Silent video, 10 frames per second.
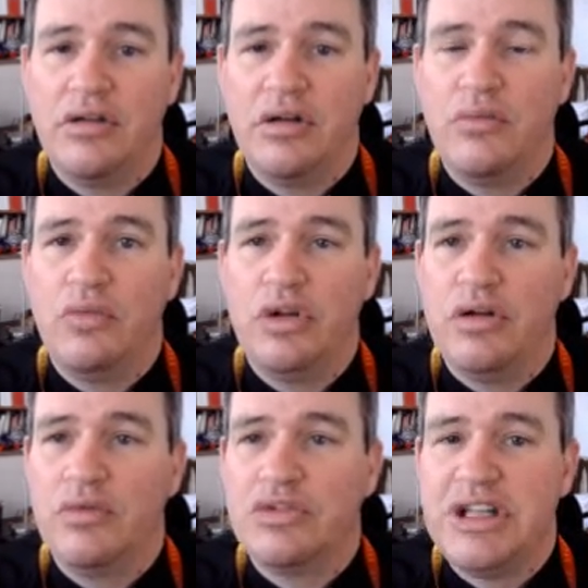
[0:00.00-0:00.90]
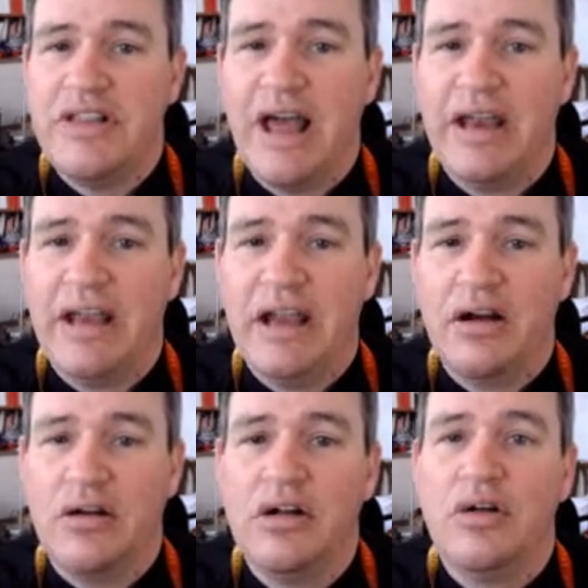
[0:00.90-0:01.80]
can see that
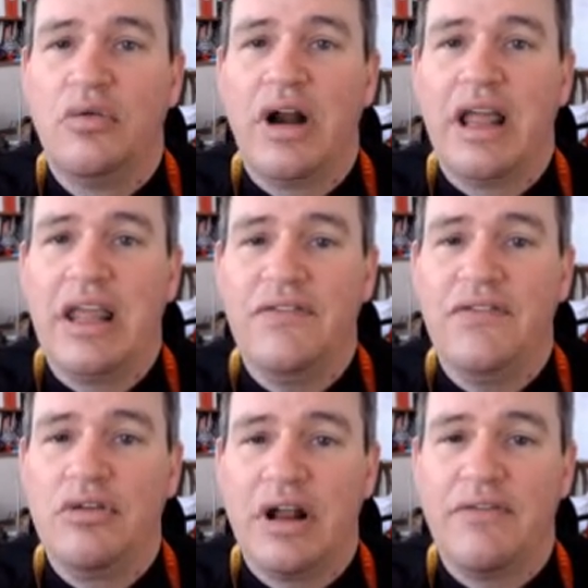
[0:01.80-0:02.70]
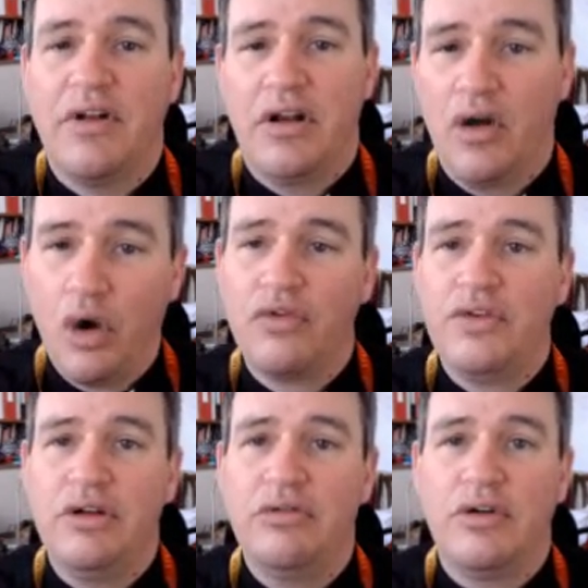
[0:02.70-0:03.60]
here, where I give you kind of an
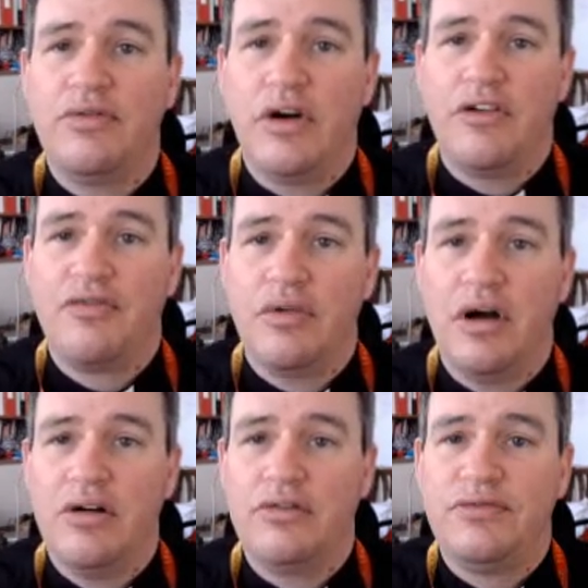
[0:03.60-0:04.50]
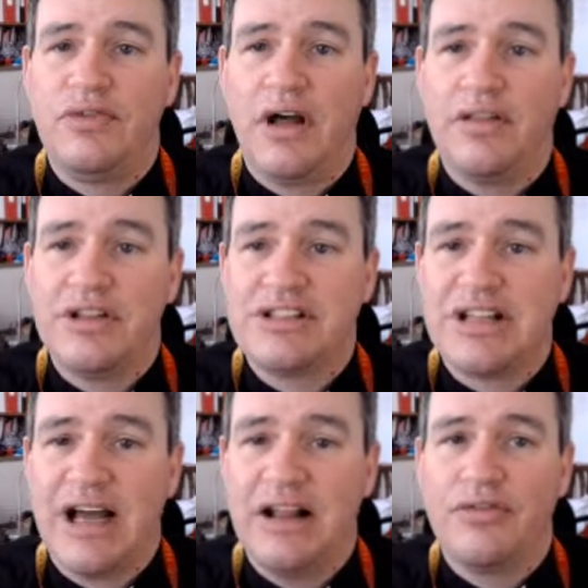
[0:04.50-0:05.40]
overview of this
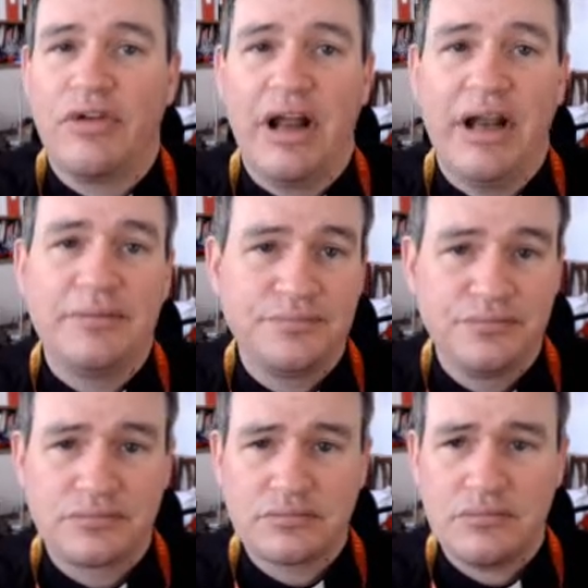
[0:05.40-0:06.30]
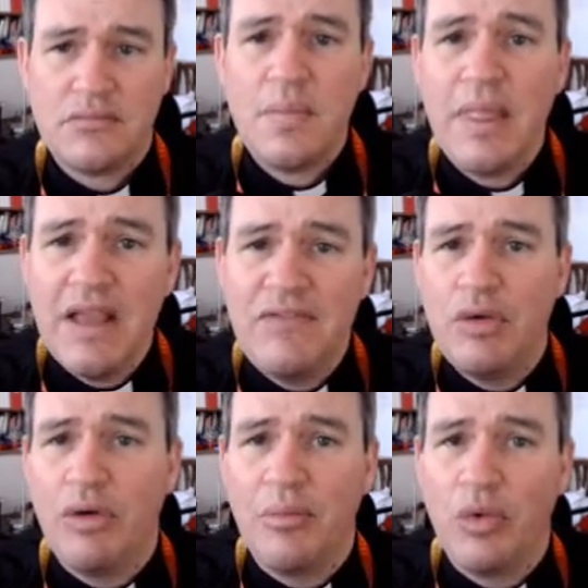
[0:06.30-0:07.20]
style of writing. If
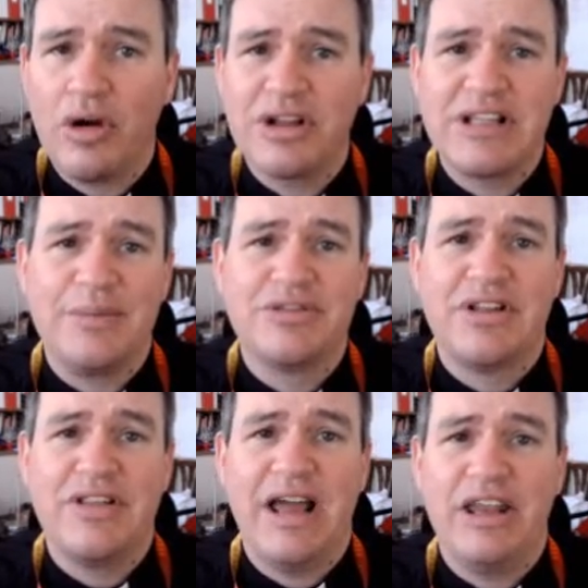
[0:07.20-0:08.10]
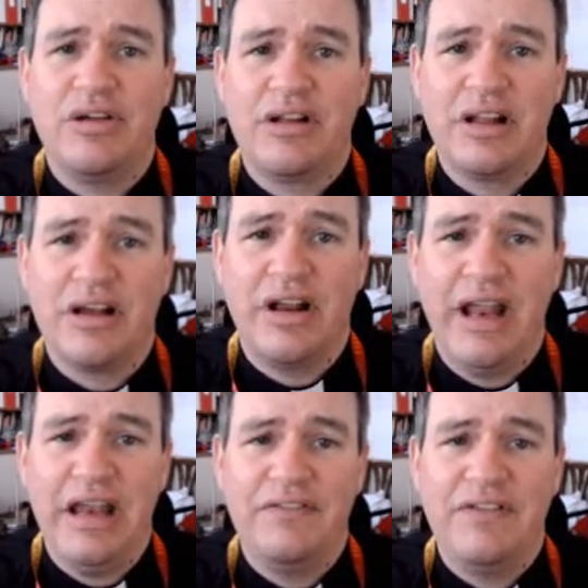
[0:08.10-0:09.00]
you want more examples than that, you can click on
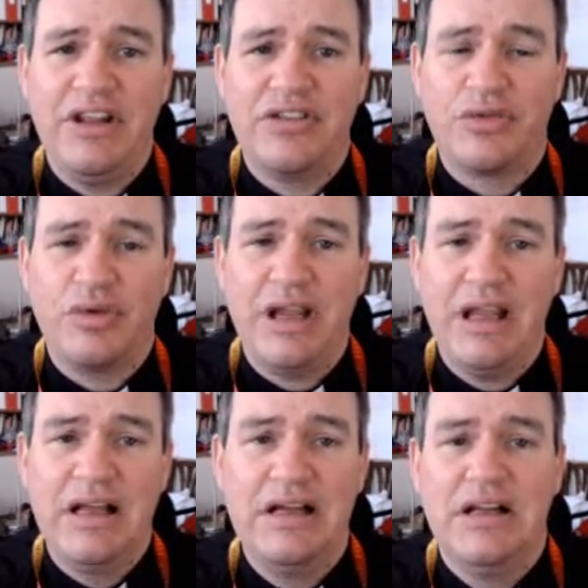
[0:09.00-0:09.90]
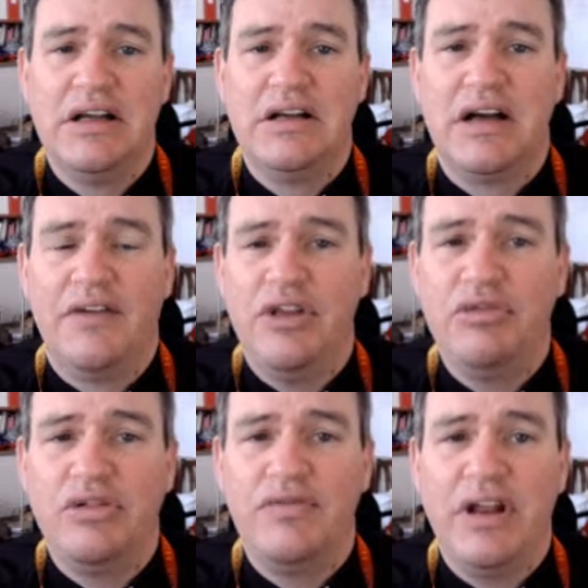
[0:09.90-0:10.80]
any of these 3
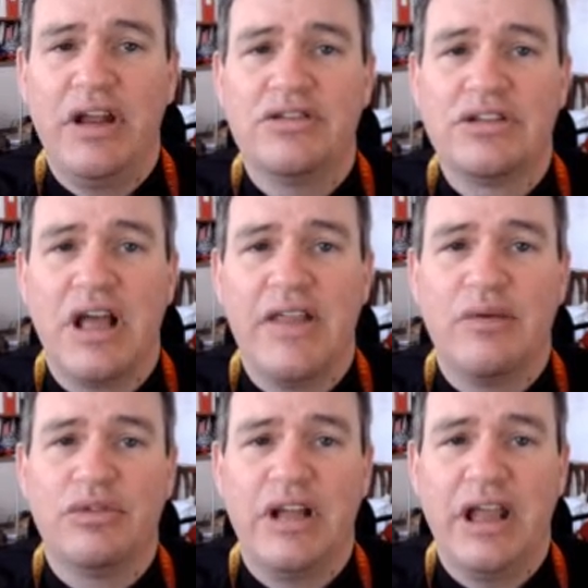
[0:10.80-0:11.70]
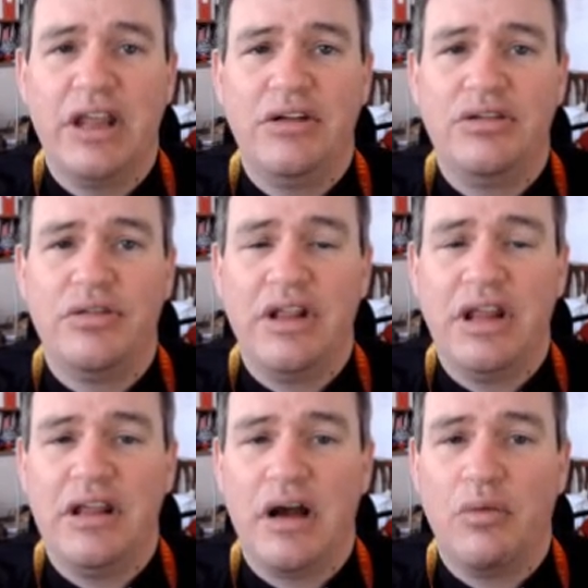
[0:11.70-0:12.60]
YouTube videos, and they will take you to
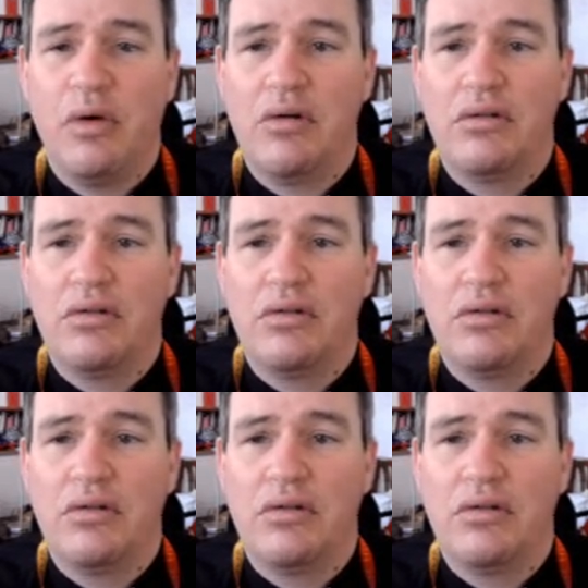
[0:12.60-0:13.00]
the